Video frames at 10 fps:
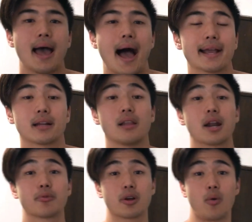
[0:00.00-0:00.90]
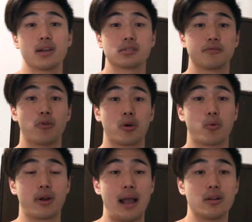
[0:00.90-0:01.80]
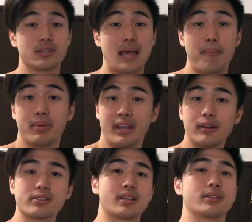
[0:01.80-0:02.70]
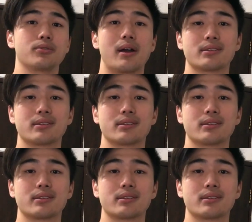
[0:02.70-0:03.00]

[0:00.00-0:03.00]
I get a lot of requests for workouts that beginners can do.